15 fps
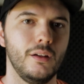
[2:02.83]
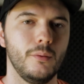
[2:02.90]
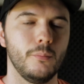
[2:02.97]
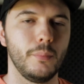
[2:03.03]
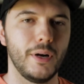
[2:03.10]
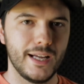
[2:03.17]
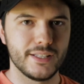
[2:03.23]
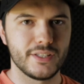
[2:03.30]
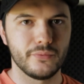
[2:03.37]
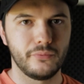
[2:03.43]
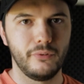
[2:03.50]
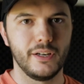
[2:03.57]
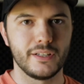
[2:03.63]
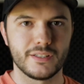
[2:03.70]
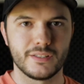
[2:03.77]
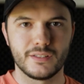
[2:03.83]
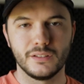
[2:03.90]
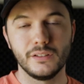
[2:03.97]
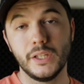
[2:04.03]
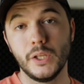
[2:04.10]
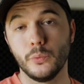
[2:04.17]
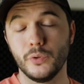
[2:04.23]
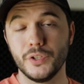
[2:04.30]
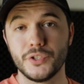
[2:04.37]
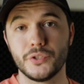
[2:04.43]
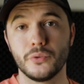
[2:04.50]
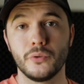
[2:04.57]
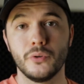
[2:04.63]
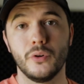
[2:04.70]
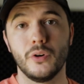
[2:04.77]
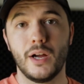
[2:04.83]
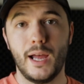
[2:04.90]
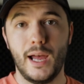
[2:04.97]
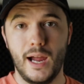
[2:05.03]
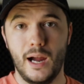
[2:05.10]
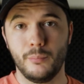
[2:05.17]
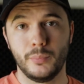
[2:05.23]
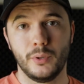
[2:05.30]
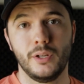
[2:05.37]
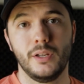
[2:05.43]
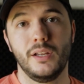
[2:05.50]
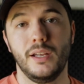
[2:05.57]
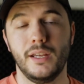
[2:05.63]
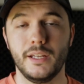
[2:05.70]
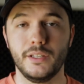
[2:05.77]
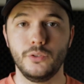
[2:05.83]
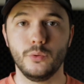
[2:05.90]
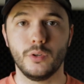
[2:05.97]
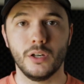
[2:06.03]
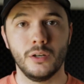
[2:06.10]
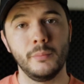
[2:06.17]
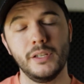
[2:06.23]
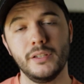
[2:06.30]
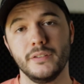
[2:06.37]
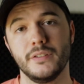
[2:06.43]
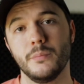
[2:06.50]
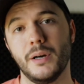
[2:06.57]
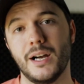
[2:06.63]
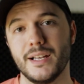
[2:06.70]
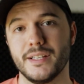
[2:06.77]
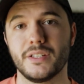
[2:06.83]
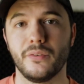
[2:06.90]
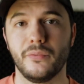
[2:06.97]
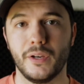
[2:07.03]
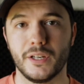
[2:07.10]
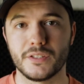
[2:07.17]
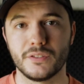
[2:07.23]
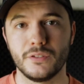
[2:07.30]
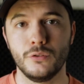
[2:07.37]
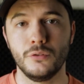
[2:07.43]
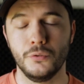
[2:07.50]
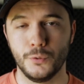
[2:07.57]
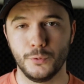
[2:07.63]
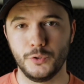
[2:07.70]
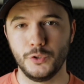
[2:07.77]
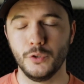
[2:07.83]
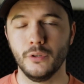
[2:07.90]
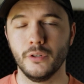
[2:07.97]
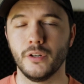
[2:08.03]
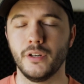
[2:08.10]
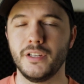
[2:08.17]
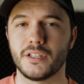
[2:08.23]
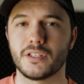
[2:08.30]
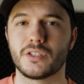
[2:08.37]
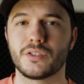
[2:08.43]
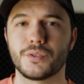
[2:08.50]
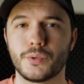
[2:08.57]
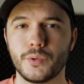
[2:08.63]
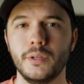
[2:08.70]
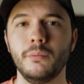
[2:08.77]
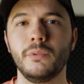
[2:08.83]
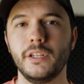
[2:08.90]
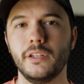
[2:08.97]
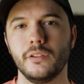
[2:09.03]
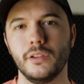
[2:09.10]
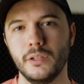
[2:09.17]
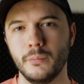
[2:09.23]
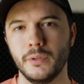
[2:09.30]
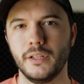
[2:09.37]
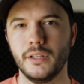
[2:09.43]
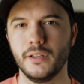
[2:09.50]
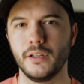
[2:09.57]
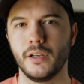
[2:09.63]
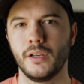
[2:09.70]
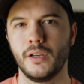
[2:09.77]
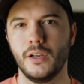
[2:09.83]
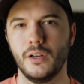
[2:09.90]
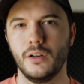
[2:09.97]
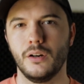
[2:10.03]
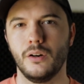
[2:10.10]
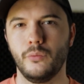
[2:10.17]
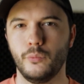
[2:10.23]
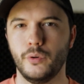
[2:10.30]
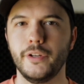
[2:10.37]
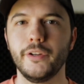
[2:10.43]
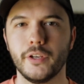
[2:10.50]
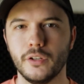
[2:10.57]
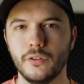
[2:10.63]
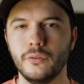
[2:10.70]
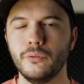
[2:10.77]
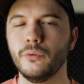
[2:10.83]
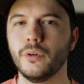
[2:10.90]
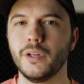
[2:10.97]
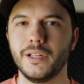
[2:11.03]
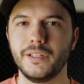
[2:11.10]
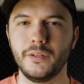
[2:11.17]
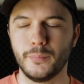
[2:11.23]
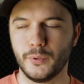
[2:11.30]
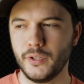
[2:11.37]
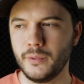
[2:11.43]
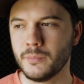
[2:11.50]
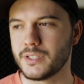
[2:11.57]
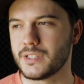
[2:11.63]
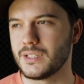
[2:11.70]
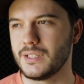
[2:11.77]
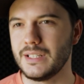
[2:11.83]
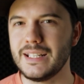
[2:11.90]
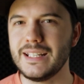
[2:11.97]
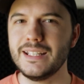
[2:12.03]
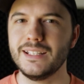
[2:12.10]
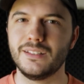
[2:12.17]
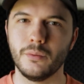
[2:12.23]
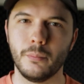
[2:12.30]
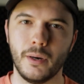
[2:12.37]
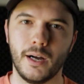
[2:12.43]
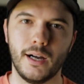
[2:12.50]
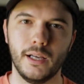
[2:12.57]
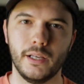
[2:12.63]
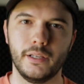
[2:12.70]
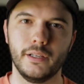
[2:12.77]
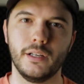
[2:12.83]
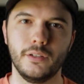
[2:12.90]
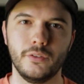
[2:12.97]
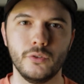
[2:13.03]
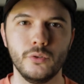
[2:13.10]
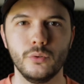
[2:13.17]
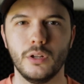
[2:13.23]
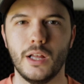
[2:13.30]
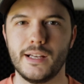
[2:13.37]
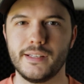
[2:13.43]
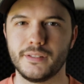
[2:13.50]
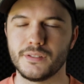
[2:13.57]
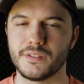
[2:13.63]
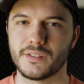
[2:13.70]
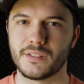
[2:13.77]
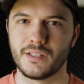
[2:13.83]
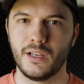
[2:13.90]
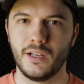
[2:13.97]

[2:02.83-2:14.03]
Bios FX, the original app, and you come into Bios FX 2, you're extremely limited on what you can do, and you pretty much need to buy a new license